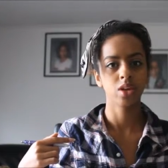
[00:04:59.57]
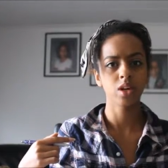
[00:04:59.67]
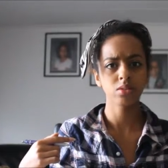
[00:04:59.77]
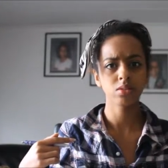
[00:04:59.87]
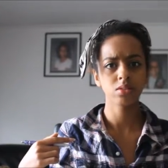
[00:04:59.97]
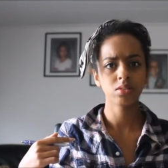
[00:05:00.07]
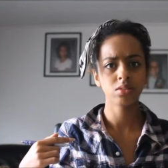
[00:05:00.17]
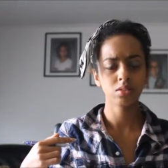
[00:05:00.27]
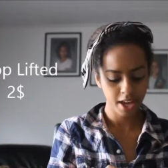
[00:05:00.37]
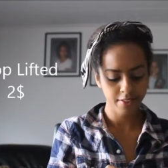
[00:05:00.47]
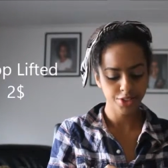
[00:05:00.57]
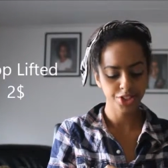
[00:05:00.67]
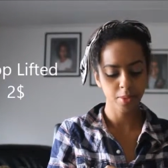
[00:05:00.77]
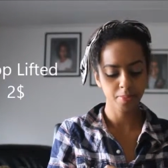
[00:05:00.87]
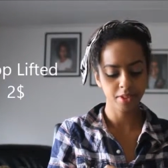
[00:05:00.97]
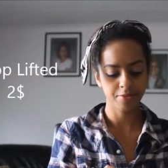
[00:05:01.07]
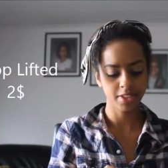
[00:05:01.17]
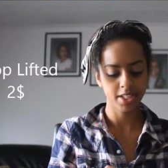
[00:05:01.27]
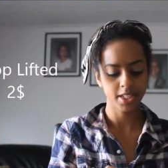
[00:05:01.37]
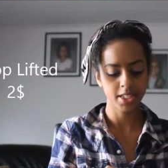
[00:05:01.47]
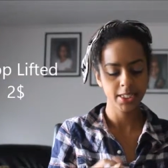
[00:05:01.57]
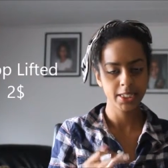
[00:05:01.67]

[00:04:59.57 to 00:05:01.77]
no? If you ever shoplifted,